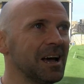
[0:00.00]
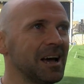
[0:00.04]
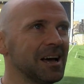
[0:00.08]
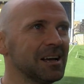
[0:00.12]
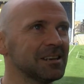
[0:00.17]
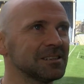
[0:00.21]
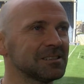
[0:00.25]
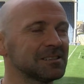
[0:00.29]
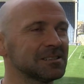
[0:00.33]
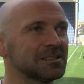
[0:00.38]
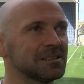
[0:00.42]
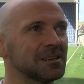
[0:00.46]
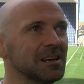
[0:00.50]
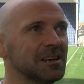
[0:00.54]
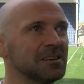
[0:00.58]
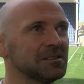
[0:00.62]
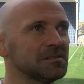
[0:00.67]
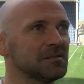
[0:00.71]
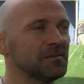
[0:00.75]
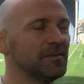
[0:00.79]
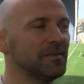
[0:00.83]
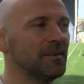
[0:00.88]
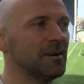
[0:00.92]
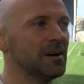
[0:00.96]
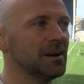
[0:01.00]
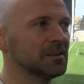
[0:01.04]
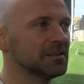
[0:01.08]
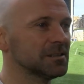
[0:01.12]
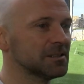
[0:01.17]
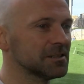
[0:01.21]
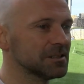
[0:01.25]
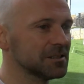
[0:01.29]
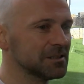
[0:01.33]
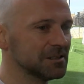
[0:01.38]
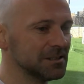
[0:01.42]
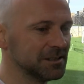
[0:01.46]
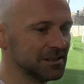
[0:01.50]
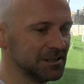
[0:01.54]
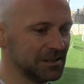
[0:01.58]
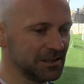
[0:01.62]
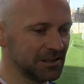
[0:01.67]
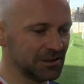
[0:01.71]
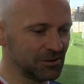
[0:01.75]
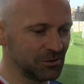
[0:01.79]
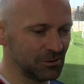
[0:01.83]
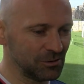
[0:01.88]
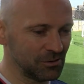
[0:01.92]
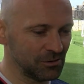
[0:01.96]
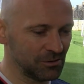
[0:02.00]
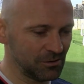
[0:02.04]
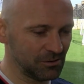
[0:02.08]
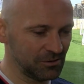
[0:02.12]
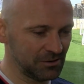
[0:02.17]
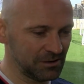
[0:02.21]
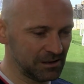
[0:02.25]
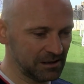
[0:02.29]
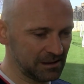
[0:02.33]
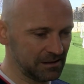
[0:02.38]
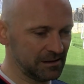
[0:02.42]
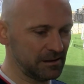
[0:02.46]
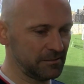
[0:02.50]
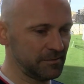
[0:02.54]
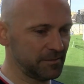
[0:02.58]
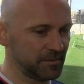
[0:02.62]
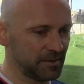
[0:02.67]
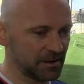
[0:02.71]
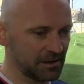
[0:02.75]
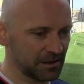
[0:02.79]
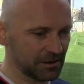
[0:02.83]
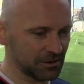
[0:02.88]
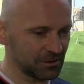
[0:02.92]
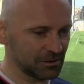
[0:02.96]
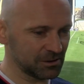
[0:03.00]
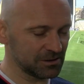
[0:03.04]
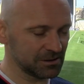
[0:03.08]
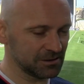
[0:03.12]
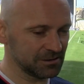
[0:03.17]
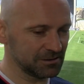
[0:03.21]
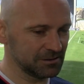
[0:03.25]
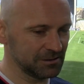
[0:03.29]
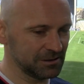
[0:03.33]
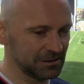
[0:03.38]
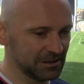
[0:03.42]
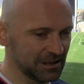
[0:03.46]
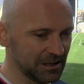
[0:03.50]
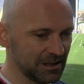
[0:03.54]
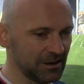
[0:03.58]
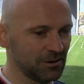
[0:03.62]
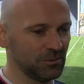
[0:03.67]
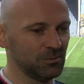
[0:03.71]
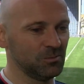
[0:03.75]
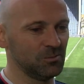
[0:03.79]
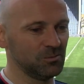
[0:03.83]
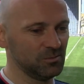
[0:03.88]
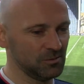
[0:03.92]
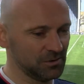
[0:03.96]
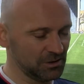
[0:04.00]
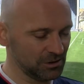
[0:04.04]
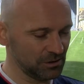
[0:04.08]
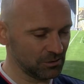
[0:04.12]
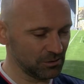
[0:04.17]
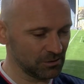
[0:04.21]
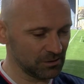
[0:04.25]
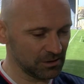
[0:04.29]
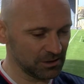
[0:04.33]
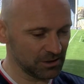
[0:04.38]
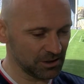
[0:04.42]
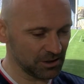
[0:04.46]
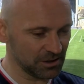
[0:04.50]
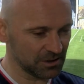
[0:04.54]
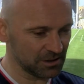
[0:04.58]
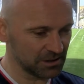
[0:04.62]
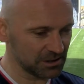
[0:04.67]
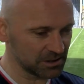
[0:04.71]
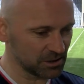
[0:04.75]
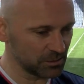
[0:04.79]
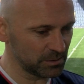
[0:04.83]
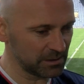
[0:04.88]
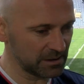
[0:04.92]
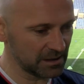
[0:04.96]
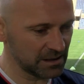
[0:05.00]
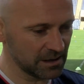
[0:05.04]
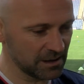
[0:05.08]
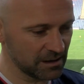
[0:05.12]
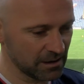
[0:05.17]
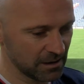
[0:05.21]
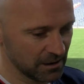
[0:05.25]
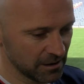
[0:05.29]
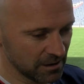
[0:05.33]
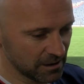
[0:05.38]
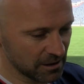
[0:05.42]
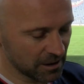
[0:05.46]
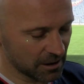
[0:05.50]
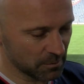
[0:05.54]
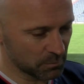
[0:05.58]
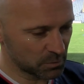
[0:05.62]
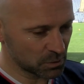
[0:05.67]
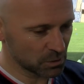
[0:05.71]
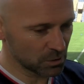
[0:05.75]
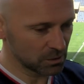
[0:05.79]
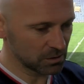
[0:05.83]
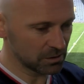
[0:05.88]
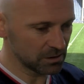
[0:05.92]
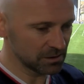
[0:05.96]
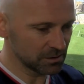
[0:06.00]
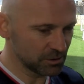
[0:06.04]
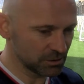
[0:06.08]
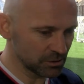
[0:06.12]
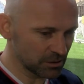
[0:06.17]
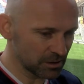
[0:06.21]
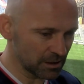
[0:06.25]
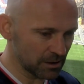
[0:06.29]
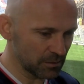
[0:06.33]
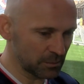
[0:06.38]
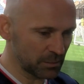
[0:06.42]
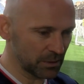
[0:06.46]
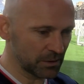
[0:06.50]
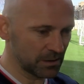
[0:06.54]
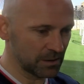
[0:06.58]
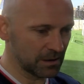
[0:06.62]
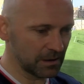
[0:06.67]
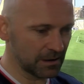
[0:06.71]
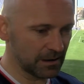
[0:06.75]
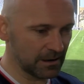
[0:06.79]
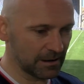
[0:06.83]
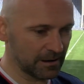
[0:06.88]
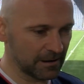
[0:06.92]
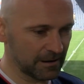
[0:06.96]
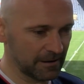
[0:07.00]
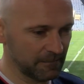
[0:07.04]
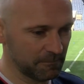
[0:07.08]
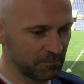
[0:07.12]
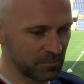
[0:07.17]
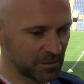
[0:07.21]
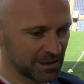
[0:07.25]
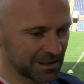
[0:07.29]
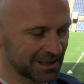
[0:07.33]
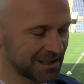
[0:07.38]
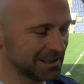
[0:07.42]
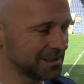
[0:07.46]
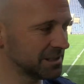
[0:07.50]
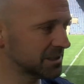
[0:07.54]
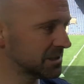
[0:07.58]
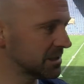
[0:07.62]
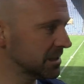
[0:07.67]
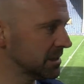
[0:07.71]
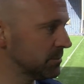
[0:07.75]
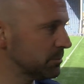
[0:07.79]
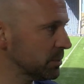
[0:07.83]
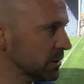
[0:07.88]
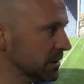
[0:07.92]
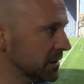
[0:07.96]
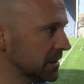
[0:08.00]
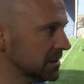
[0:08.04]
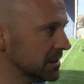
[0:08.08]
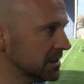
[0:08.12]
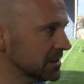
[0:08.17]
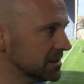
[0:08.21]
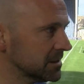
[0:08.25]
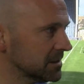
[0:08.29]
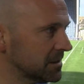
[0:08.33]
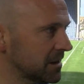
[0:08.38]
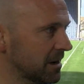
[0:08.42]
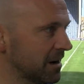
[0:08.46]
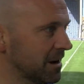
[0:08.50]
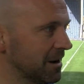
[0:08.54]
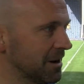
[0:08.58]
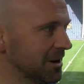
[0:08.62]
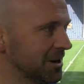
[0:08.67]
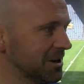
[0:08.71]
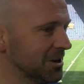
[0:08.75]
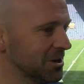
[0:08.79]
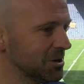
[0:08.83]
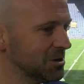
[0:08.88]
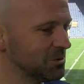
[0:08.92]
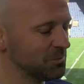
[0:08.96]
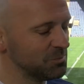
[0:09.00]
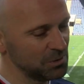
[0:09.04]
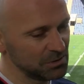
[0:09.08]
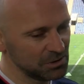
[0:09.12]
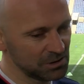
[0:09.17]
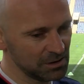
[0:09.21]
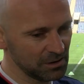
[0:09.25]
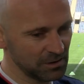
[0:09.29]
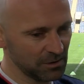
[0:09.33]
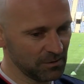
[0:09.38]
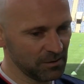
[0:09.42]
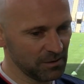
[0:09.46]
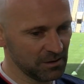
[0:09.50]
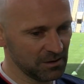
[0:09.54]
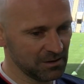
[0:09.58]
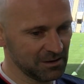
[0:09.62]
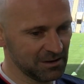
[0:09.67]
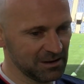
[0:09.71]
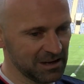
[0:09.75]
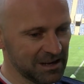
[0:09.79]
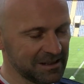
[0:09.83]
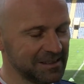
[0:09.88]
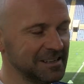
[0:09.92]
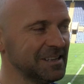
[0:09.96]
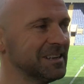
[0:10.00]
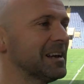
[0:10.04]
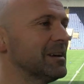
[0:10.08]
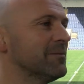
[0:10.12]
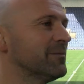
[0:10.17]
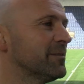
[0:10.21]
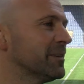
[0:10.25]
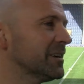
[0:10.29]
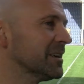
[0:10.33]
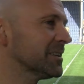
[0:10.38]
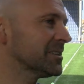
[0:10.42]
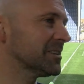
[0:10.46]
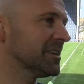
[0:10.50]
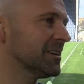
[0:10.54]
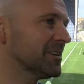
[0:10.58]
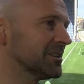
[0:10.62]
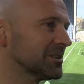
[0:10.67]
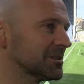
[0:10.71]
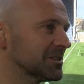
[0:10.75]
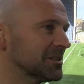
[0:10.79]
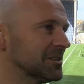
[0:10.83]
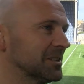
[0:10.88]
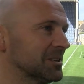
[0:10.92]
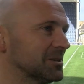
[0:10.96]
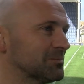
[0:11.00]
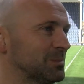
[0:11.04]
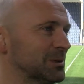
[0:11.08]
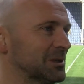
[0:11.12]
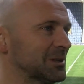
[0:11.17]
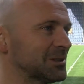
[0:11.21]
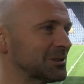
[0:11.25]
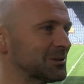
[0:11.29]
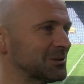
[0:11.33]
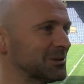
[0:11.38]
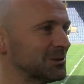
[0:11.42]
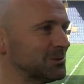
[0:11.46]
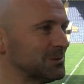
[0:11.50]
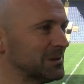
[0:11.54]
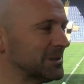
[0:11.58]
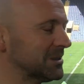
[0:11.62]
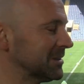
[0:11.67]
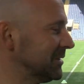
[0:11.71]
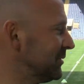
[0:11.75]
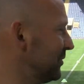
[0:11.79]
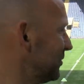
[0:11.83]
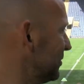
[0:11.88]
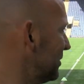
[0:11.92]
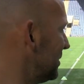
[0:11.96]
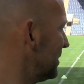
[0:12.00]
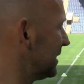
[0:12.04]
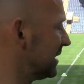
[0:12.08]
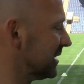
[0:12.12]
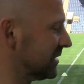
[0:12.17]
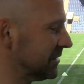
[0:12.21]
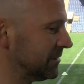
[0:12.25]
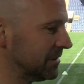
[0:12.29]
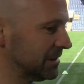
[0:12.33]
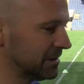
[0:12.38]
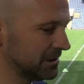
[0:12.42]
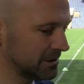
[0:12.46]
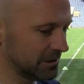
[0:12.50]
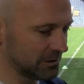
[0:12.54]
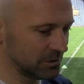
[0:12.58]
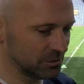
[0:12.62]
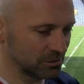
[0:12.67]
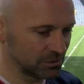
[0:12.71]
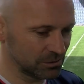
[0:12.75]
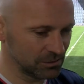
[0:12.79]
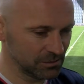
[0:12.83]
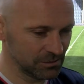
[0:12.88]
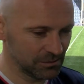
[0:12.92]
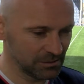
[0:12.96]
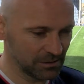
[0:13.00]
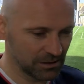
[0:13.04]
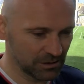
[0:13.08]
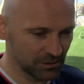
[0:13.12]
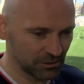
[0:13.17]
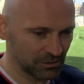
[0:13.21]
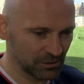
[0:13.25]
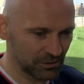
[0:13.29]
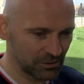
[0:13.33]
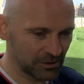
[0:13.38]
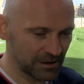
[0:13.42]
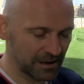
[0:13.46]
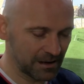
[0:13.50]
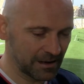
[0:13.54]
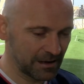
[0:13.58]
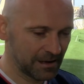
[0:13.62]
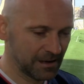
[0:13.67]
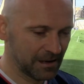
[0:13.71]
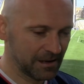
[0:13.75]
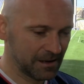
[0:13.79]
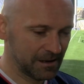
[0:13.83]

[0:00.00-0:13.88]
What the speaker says: as fans, you know, they live for it, because they get, you know, the journeys away abroad in Europe, get to see places and that. See, and they're envious of us as players, because we're got one there, you know, doing it.